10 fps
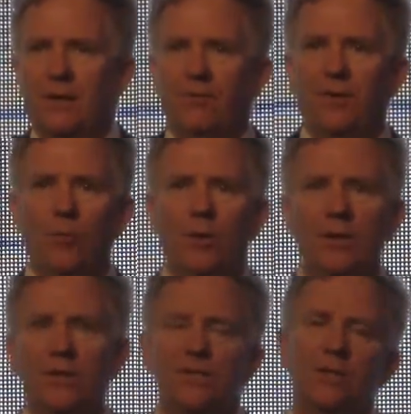If they weren't
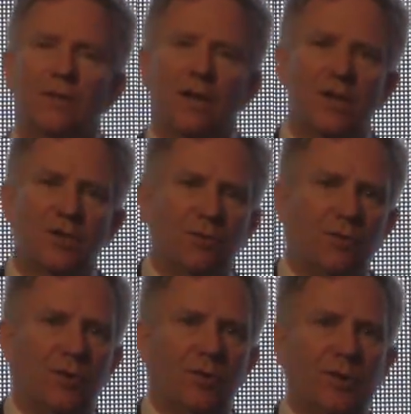listed in the National
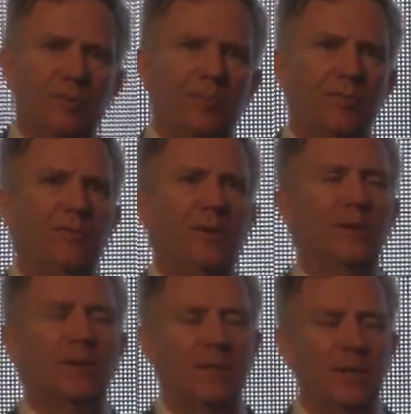
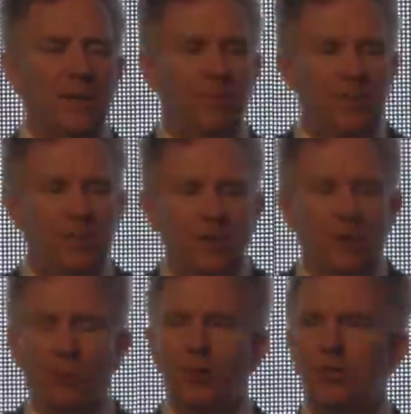Vulnerability Database,
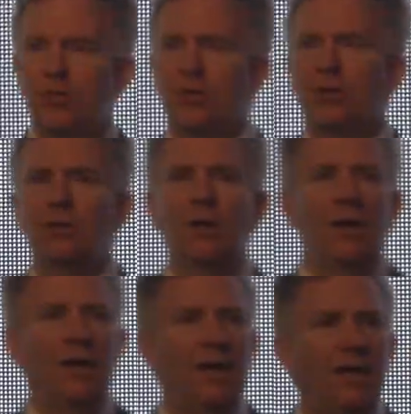were there still
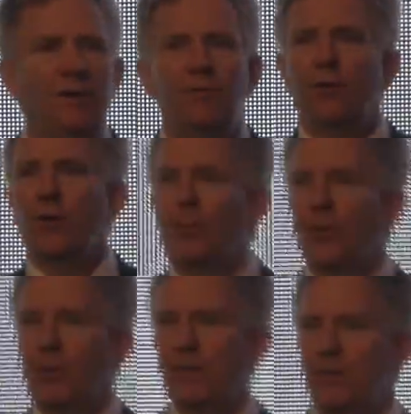hidden
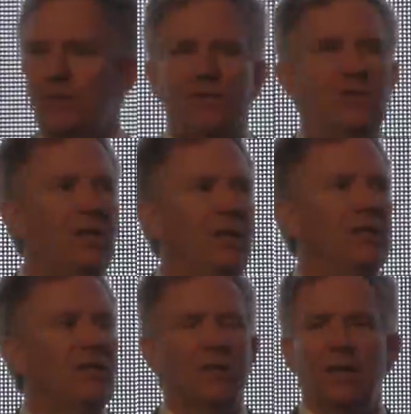vulnerabilities sitting
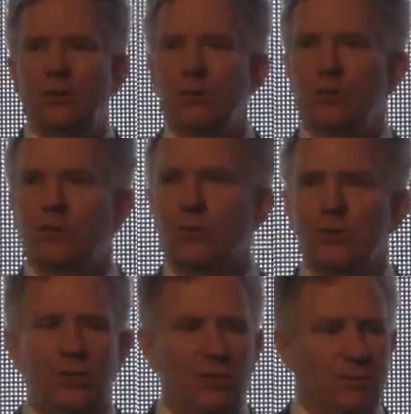inside those control
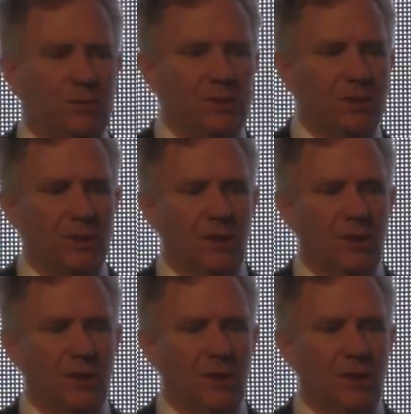systems?